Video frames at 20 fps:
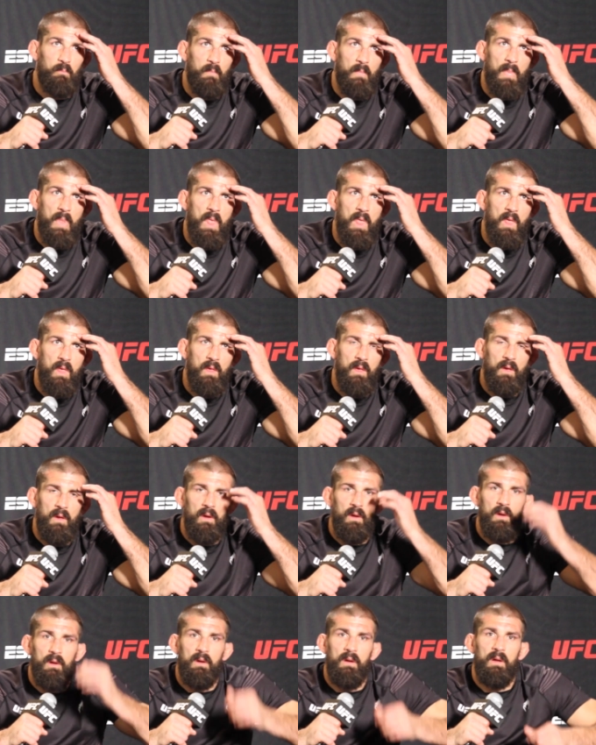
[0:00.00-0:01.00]
you
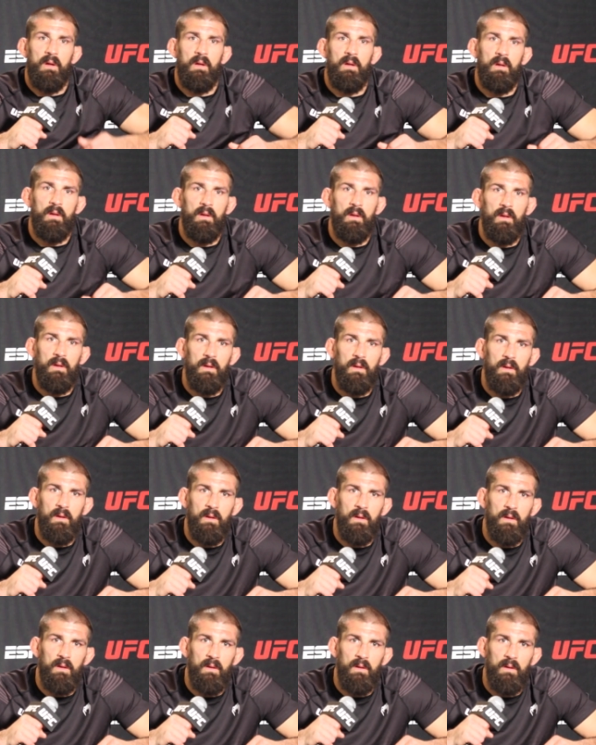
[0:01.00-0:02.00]
haven't been in there
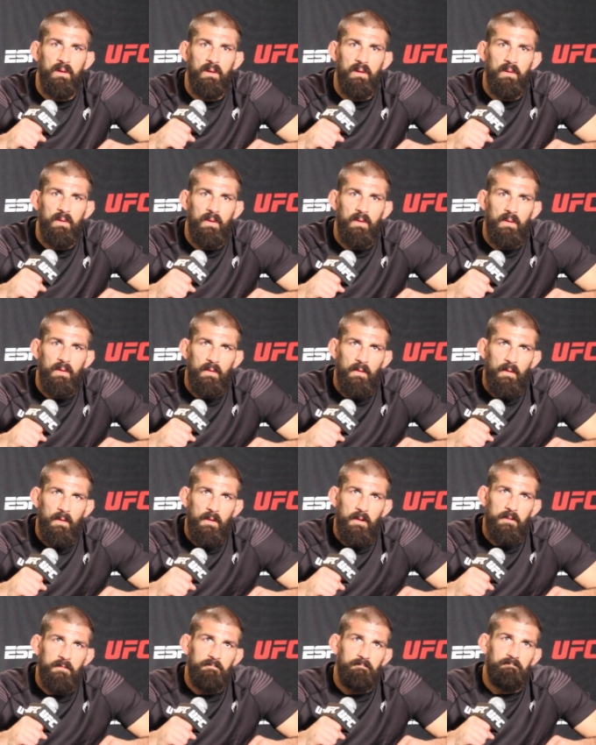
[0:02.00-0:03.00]
as as much
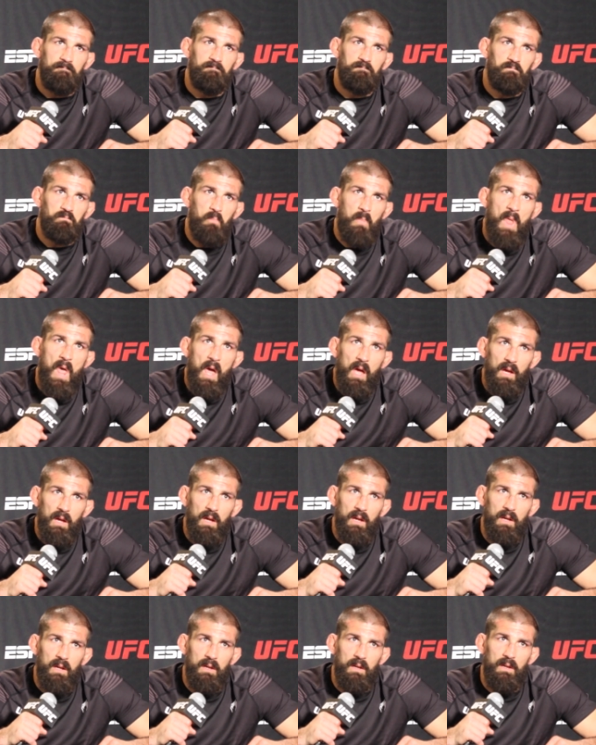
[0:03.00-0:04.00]
as as
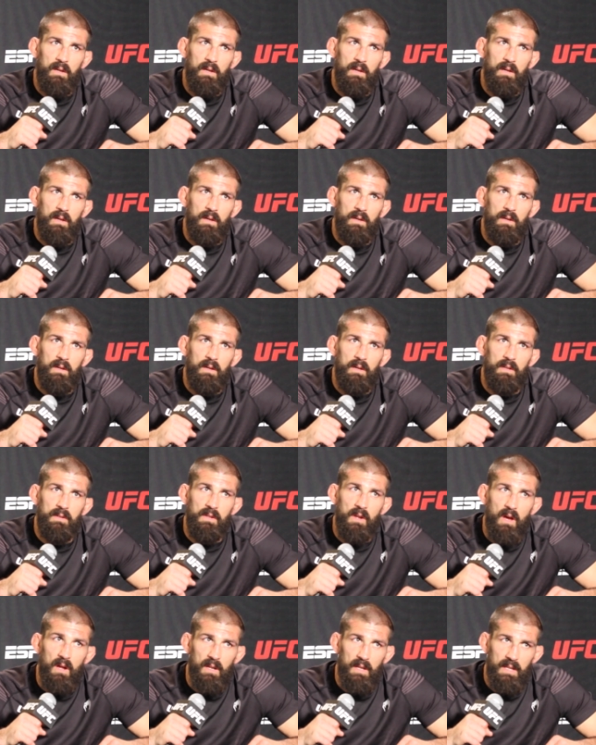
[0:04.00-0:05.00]
as as a
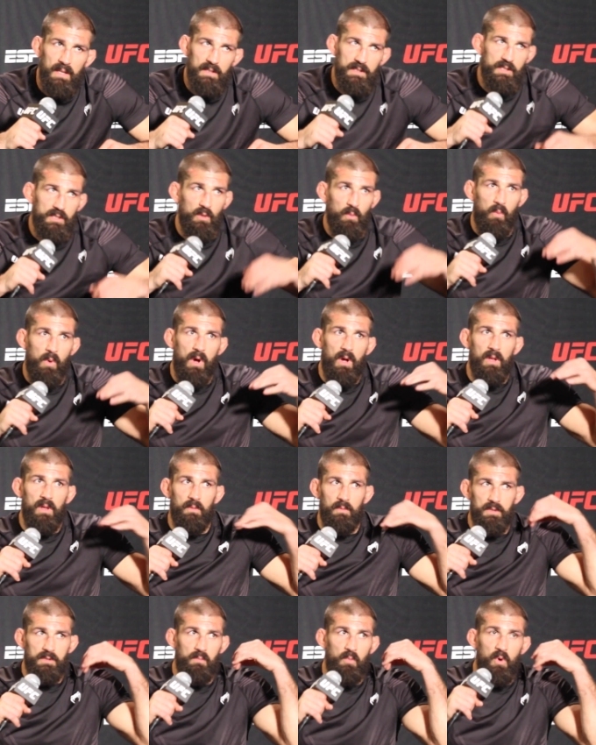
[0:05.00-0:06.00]
as not against the
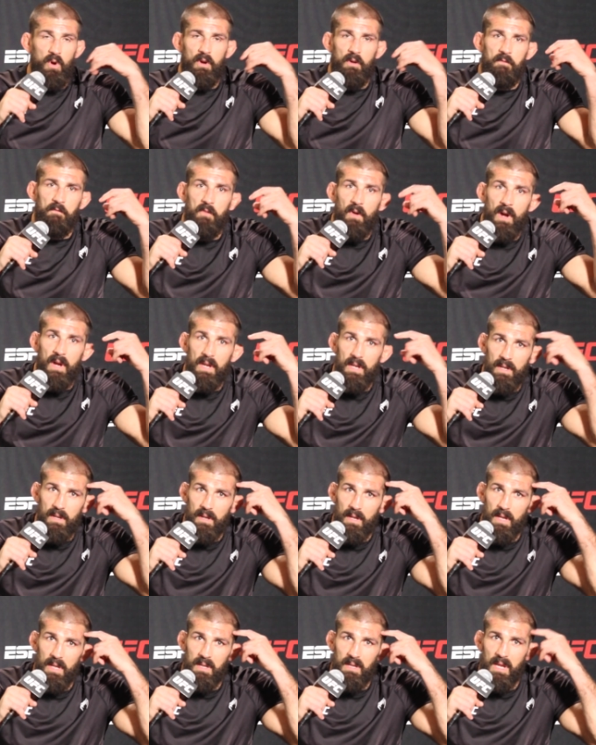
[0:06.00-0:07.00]
wall. It was more a
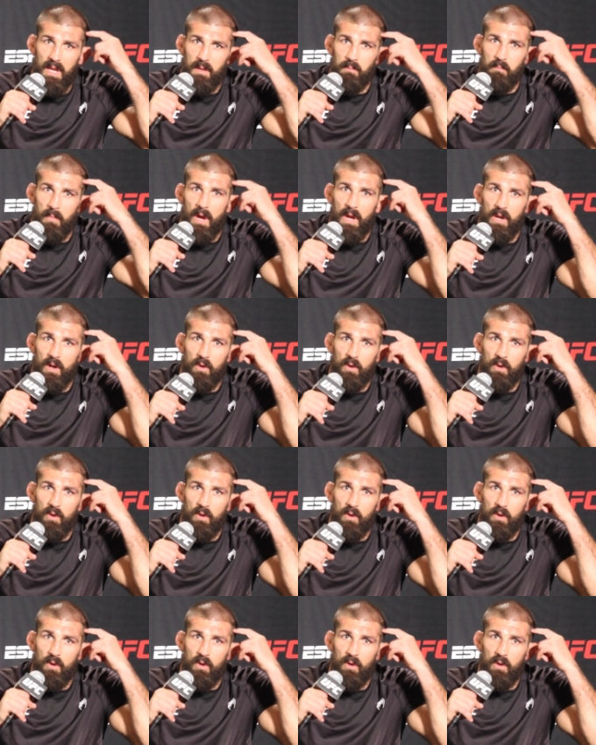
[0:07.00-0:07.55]
fight in in my